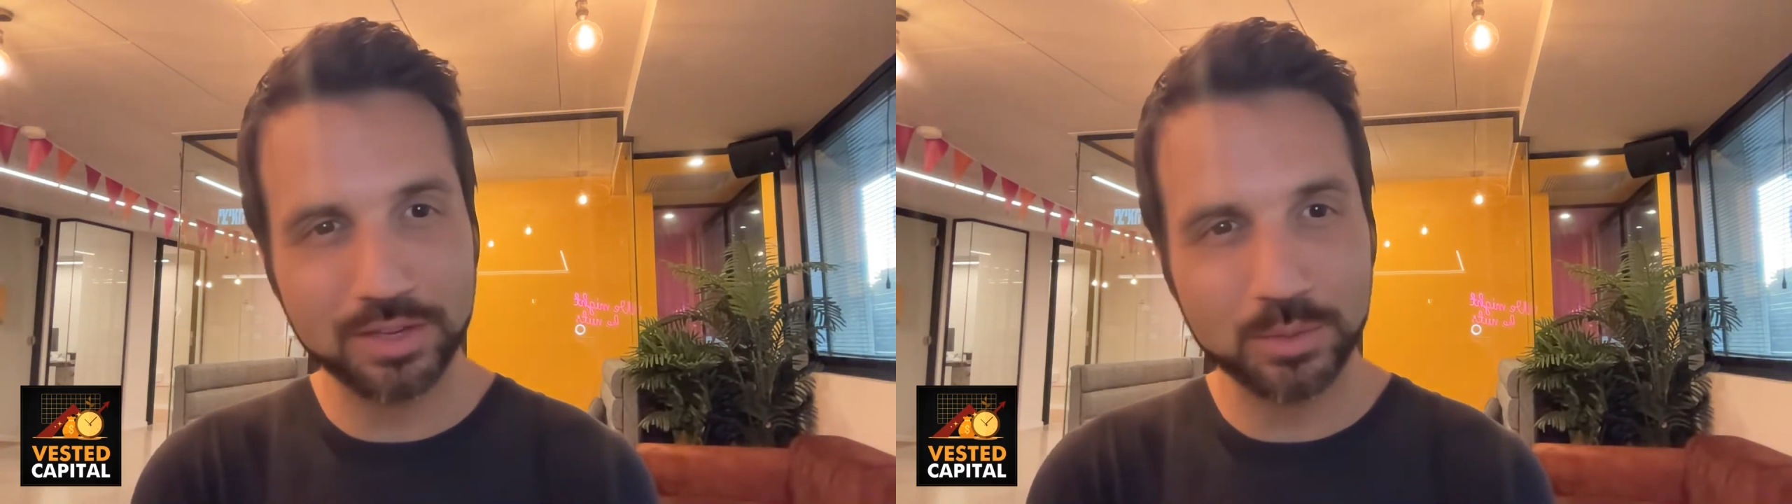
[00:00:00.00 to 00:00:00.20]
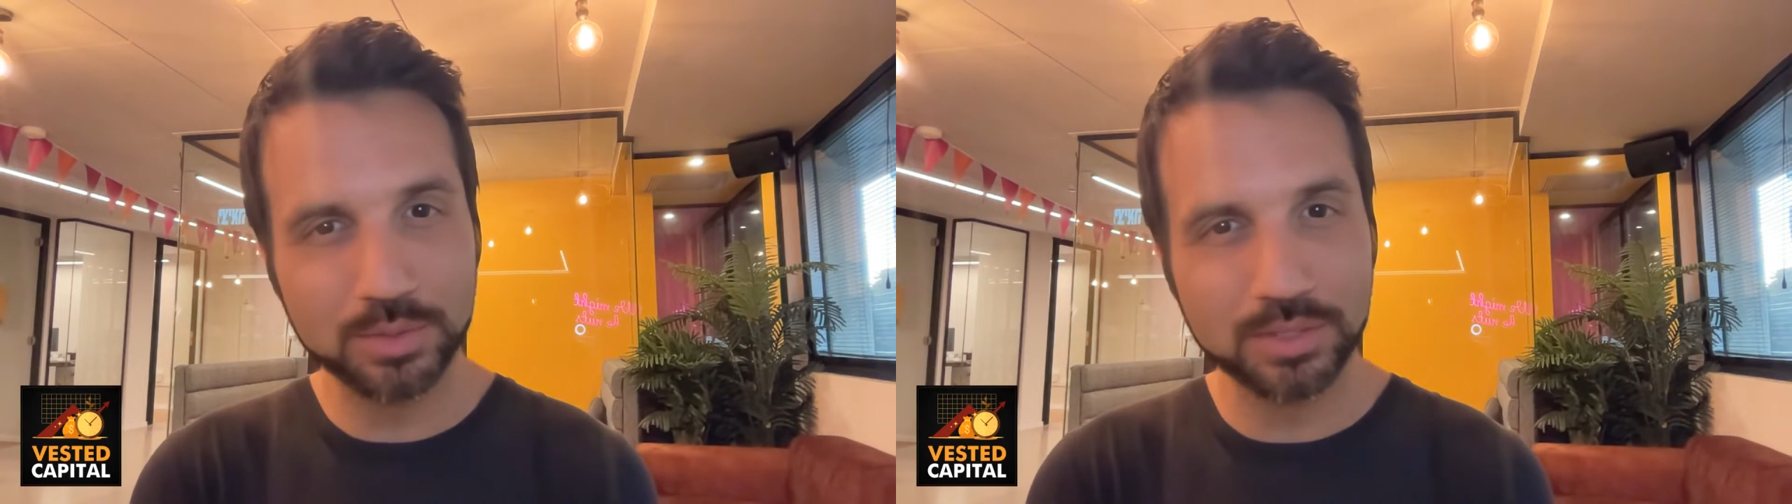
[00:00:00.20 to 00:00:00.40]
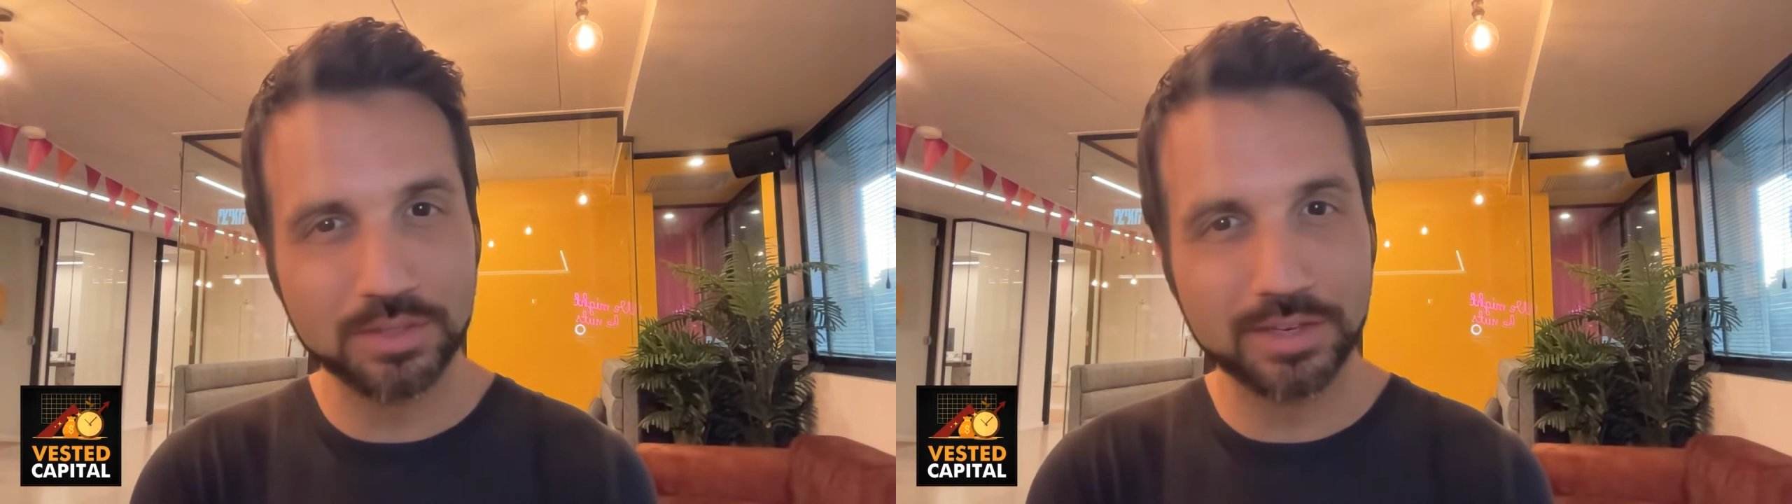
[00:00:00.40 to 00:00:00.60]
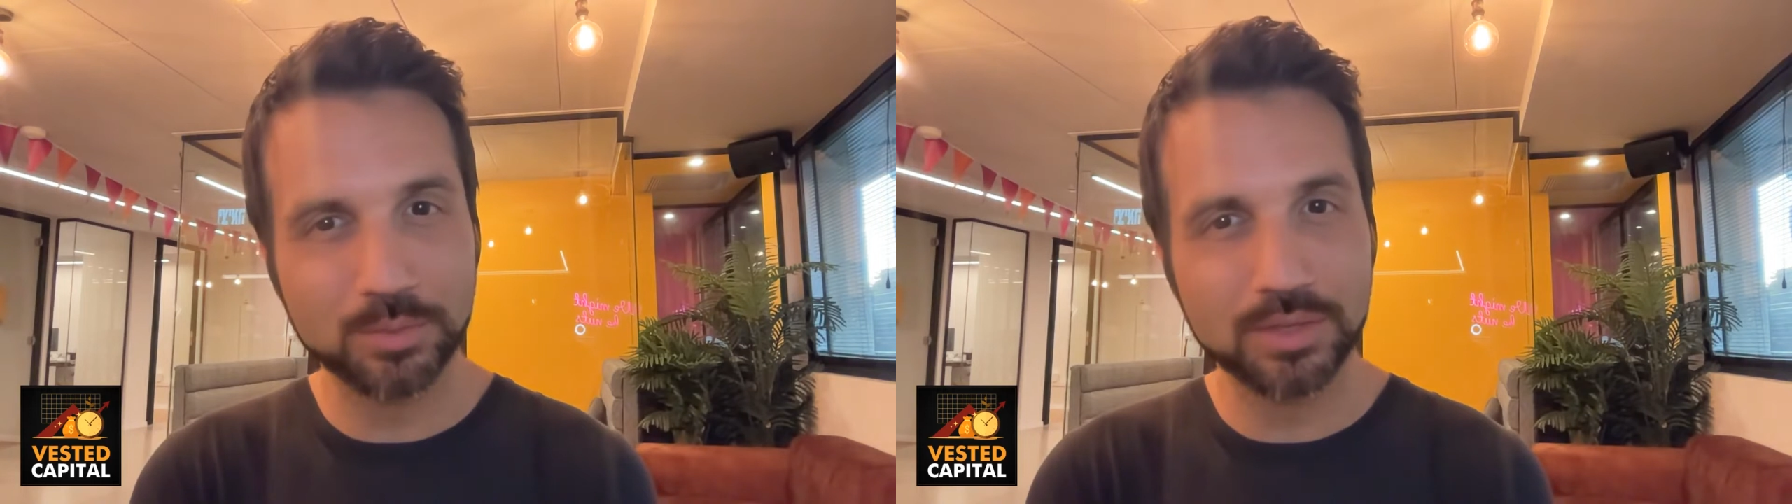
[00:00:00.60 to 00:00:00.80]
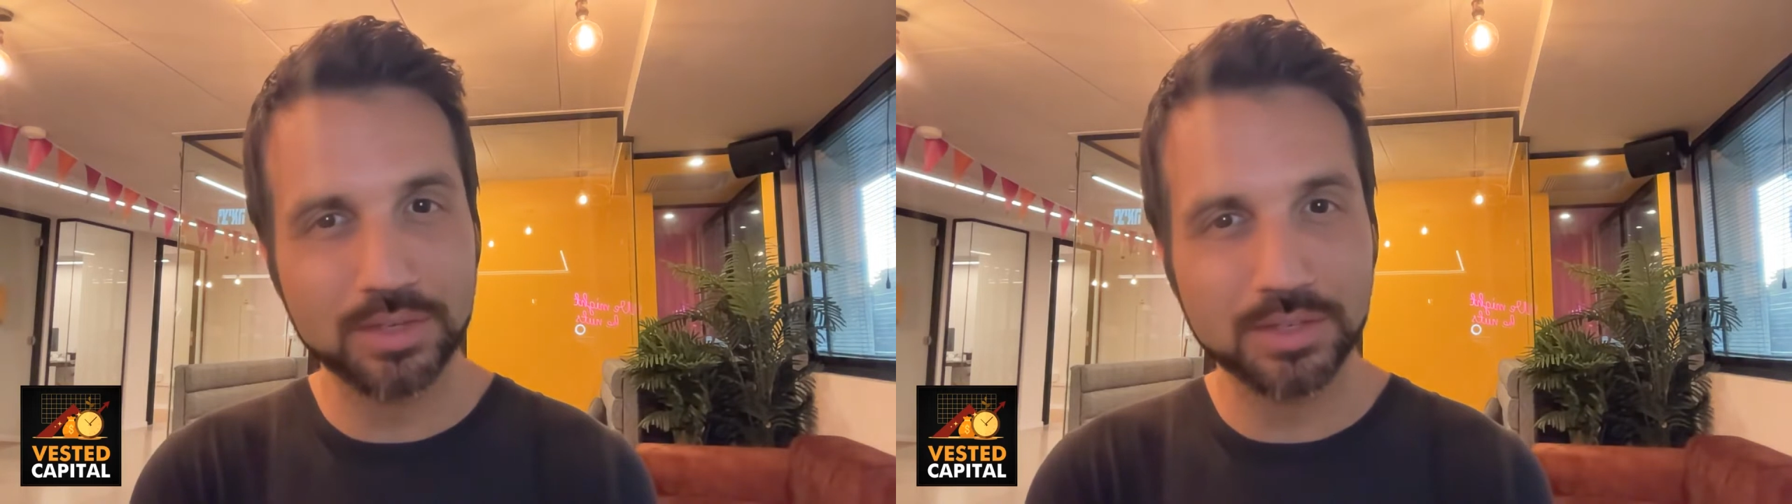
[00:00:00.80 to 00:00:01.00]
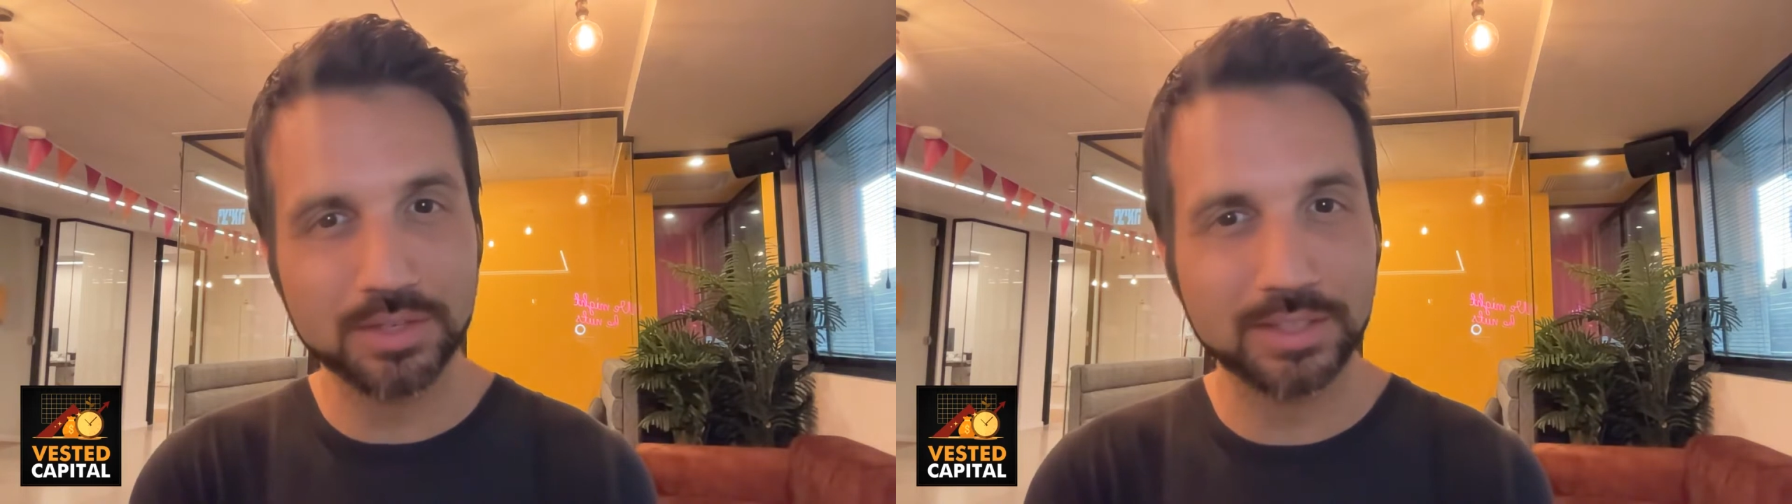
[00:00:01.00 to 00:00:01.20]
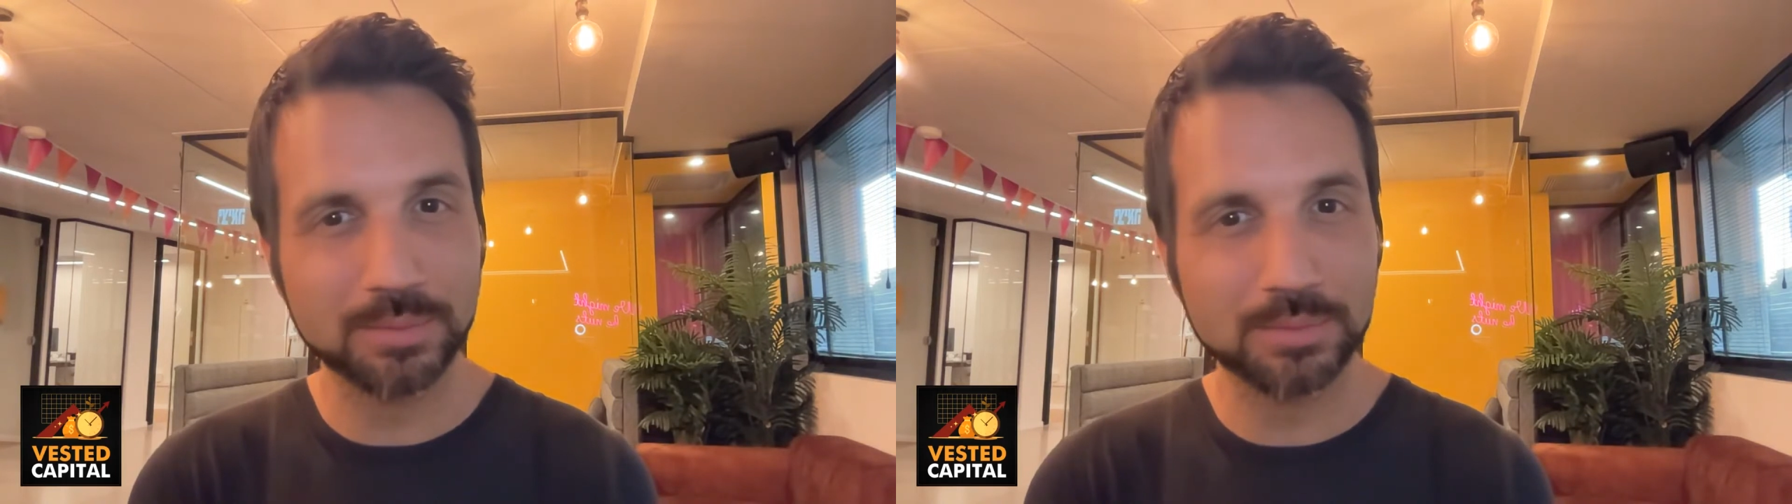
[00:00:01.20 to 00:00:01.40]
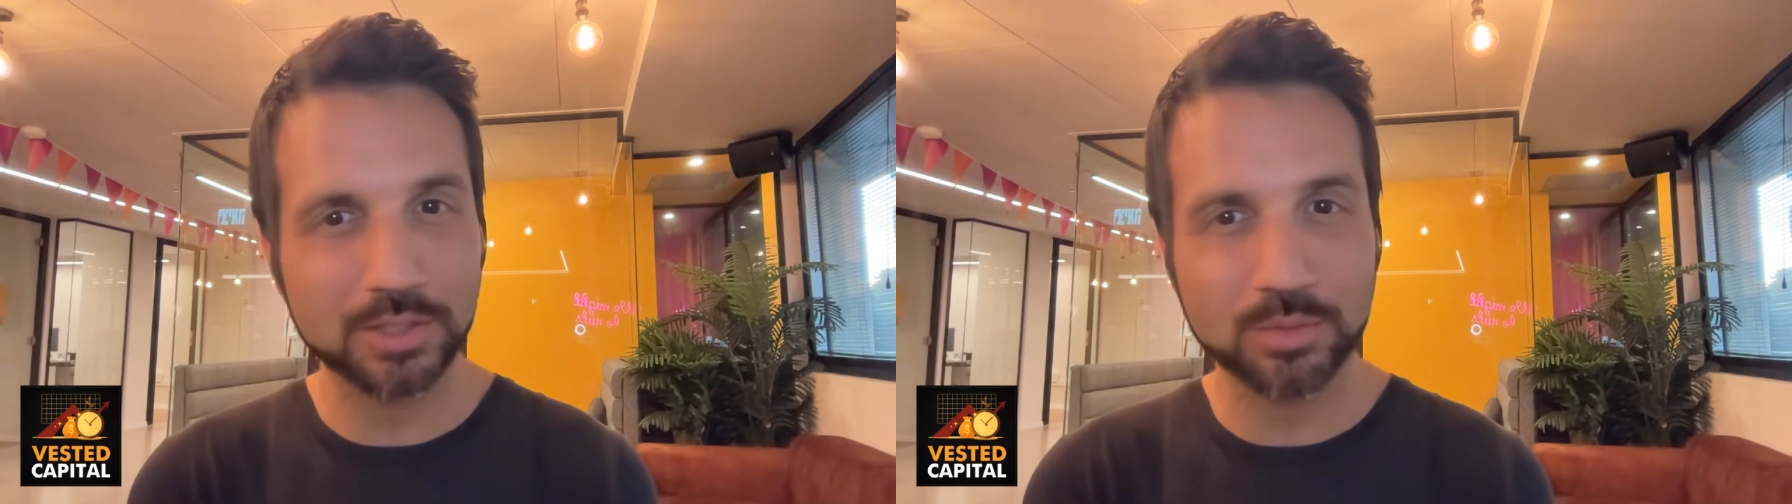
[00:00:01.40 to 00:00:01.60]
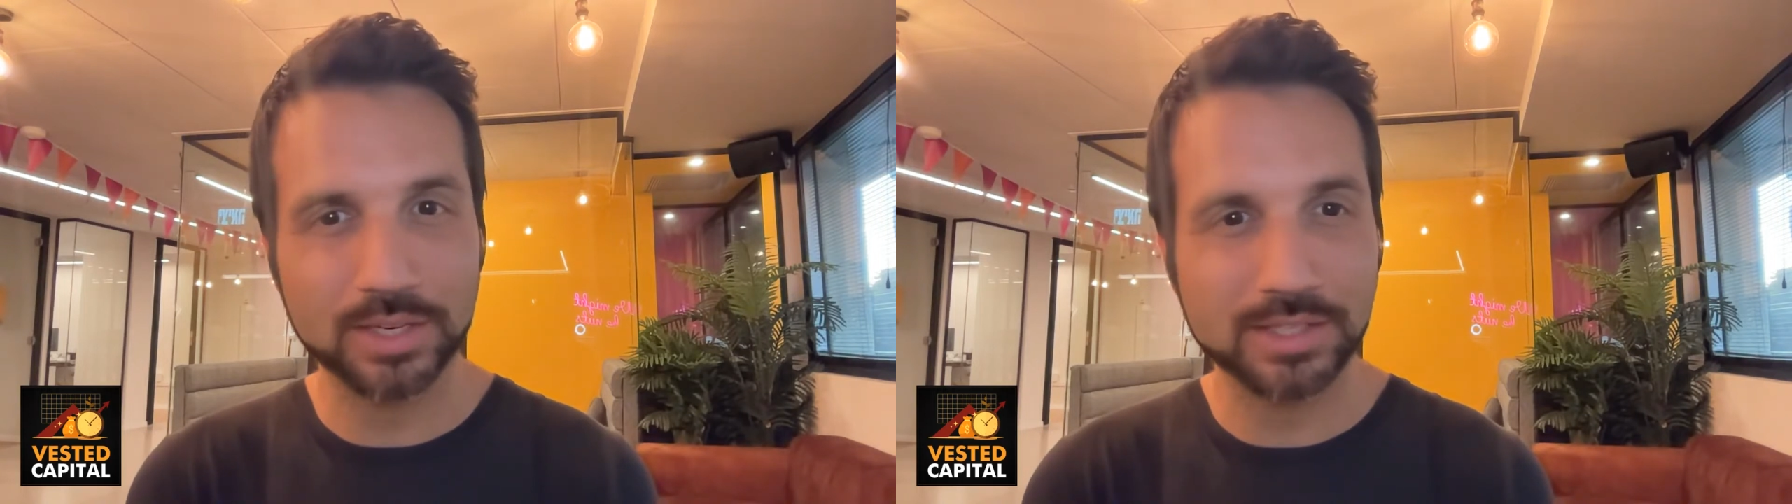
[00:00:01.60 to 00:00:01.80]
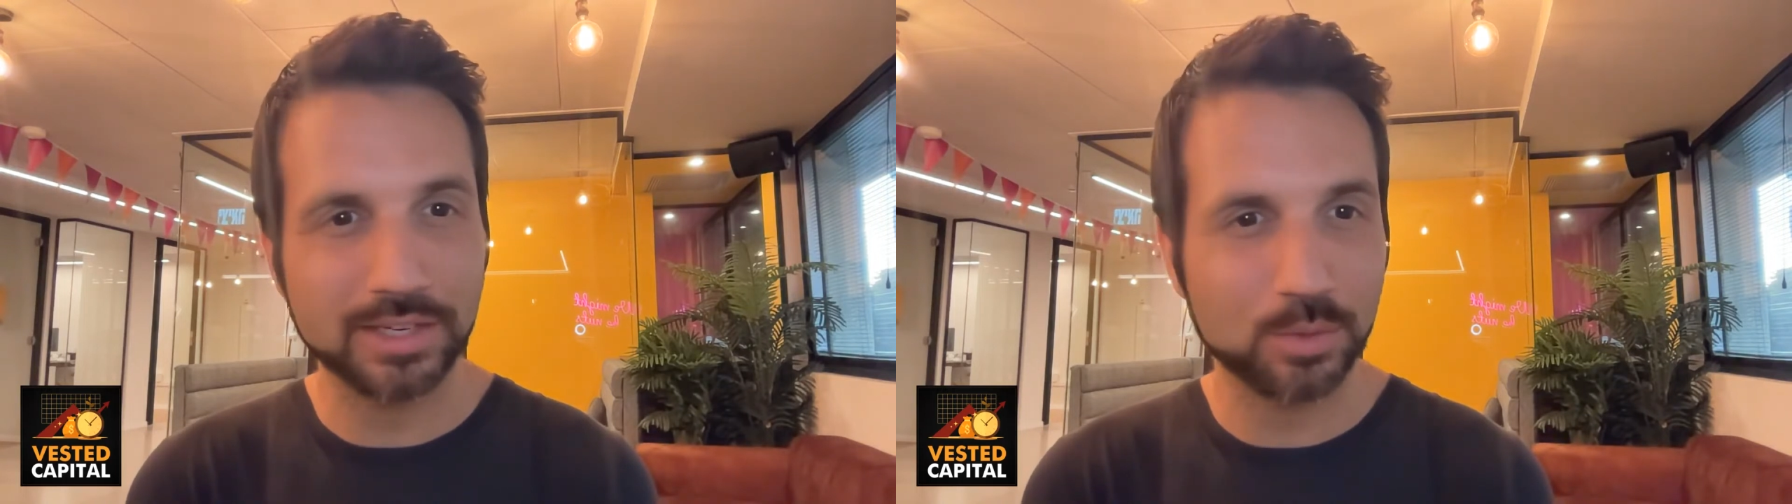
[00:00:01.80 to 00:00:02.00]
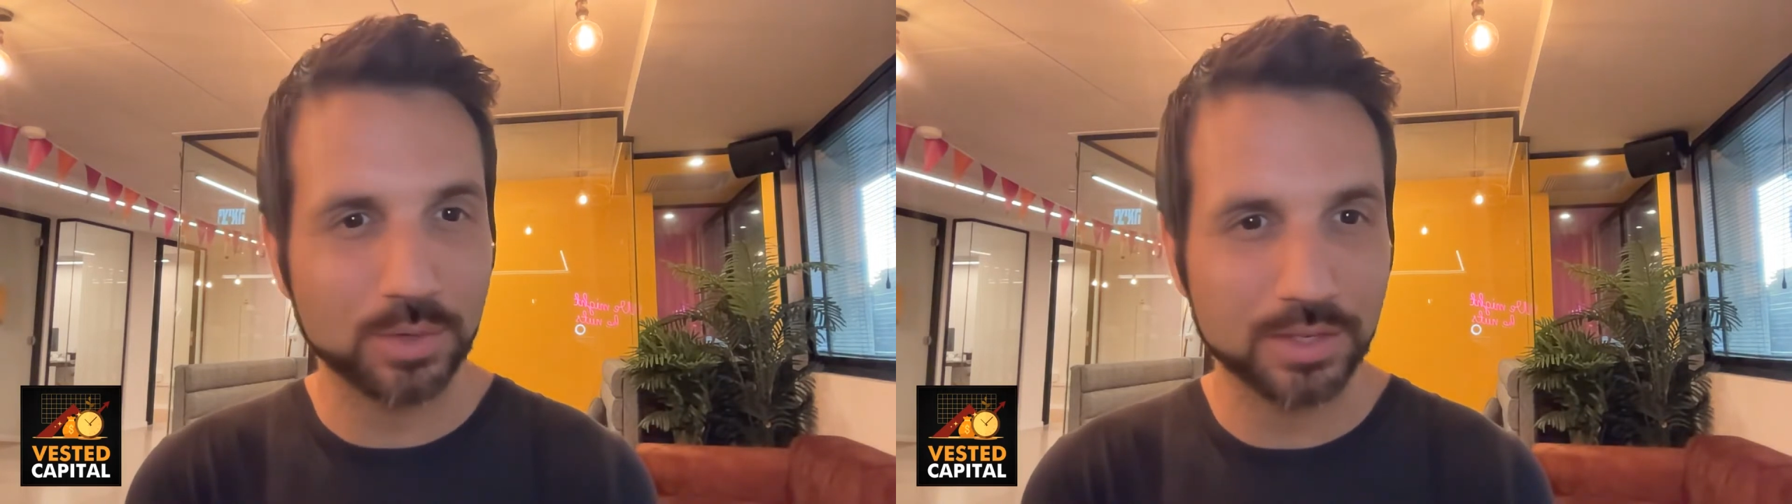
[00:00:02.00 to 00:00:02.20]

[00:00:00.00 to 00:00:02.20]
It was a time where startups that raised like